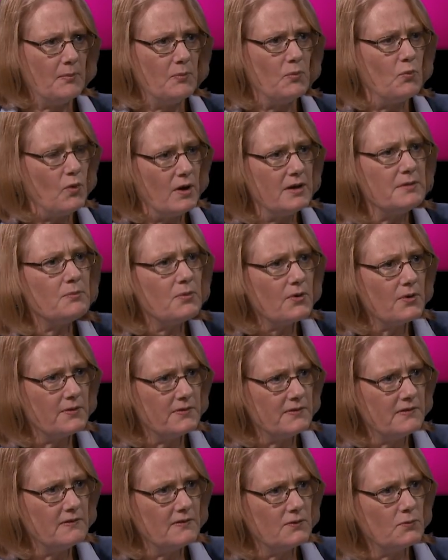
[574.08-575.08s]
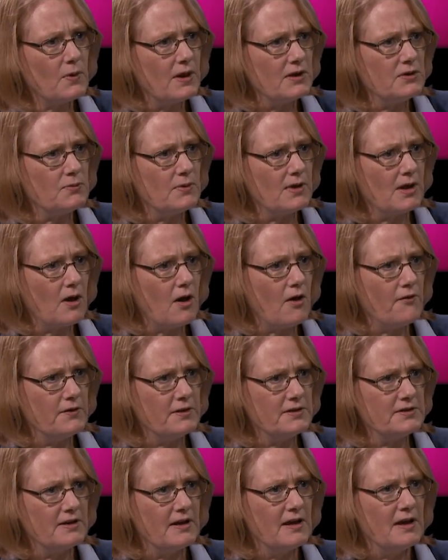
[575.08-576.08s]
one person's rendering of
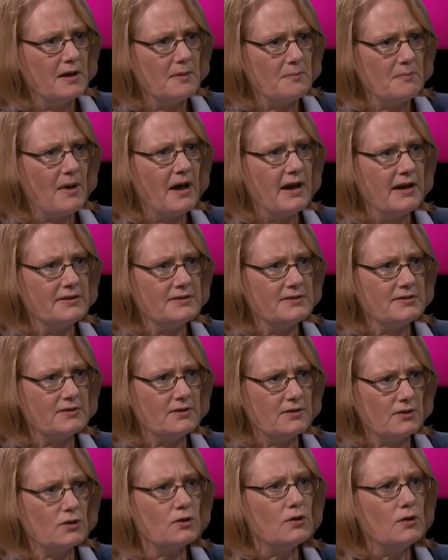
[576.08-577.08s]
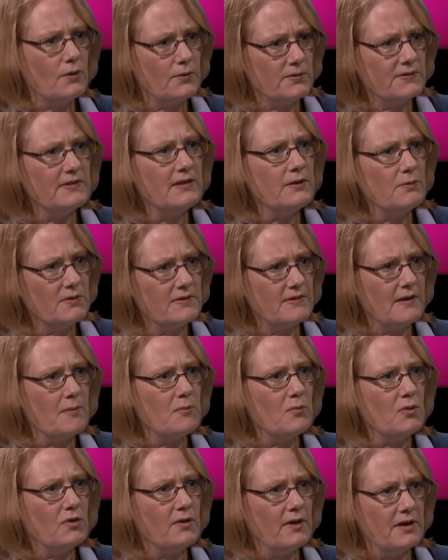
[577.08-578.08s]
it might closely
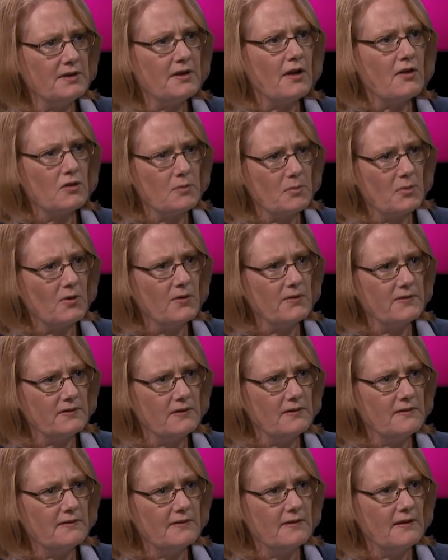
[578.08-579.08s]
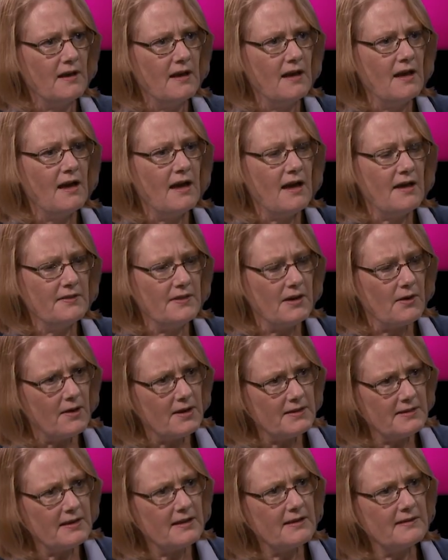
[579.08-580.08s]
resemble another person's. And there
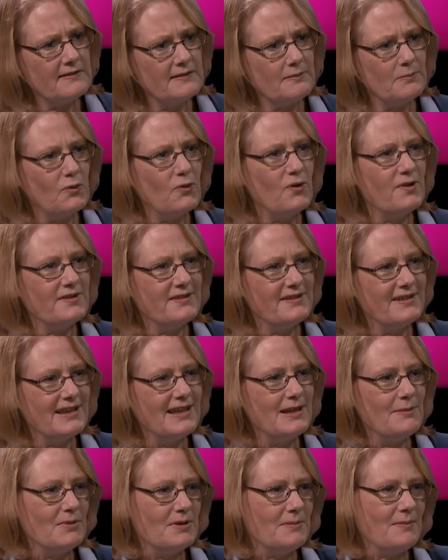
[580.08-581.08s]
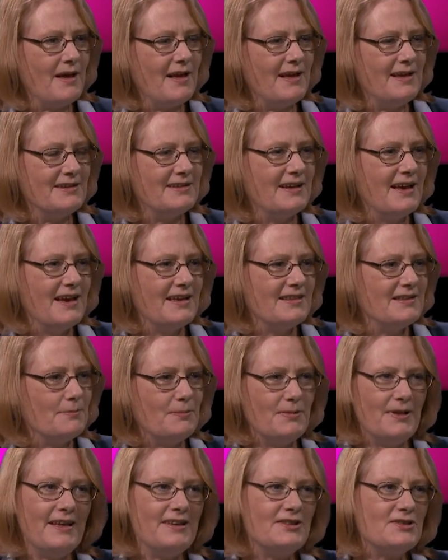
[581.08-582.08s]
I think it's important to keep in mind that
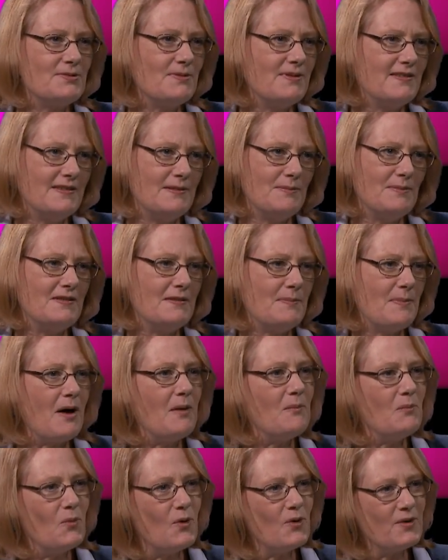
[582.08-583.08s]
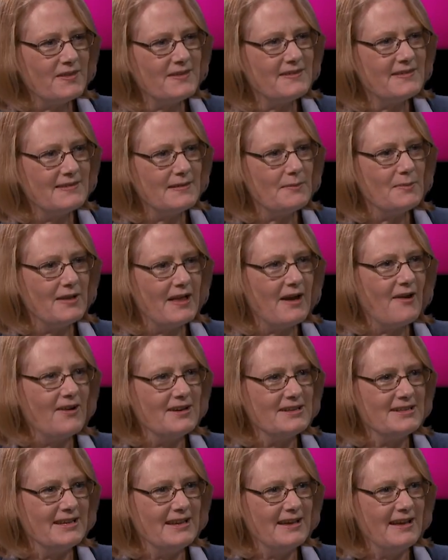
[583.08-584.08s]
plagiarism is about more than
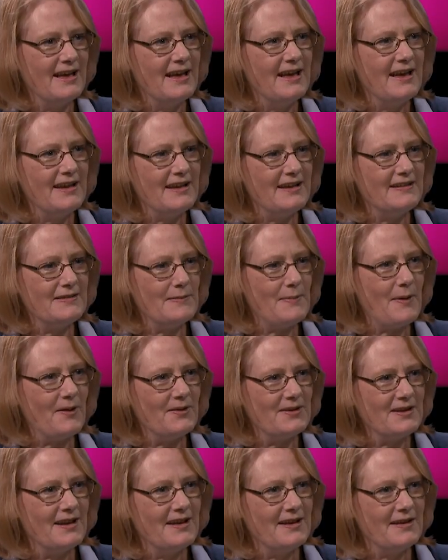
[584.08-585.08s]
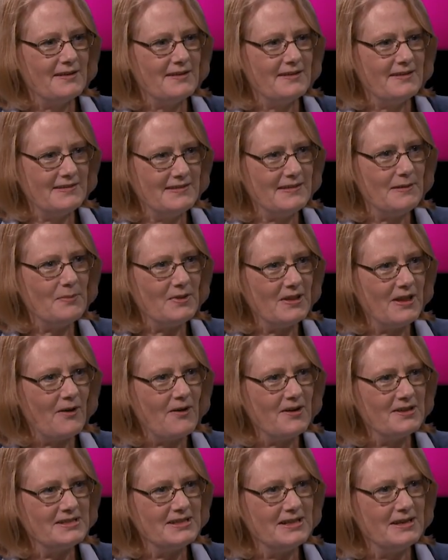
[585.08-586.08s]
similarity. It's about
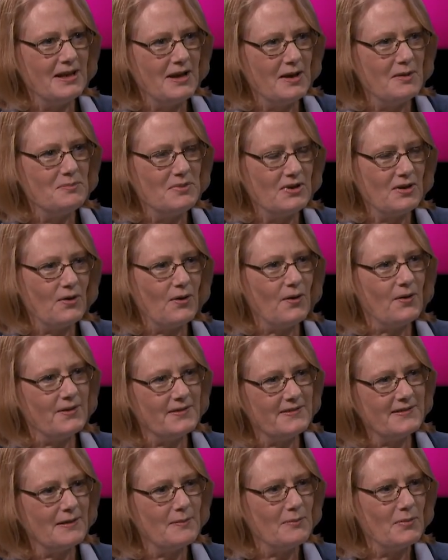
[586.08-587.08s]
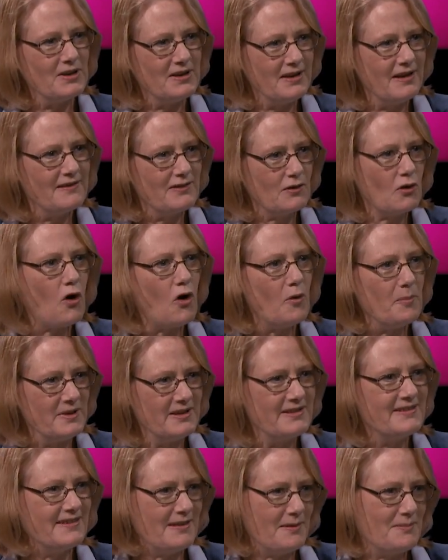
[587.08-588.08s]
similarity because somebody has
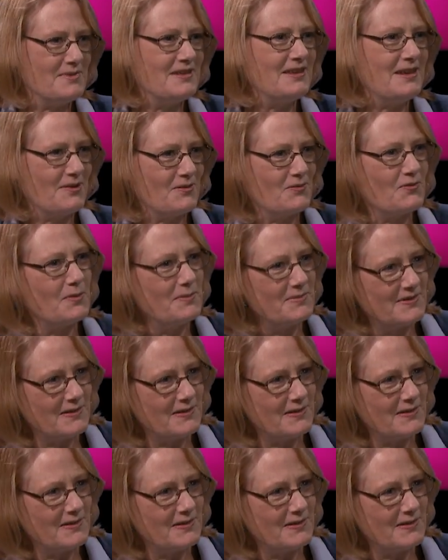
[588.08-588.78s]
copied something from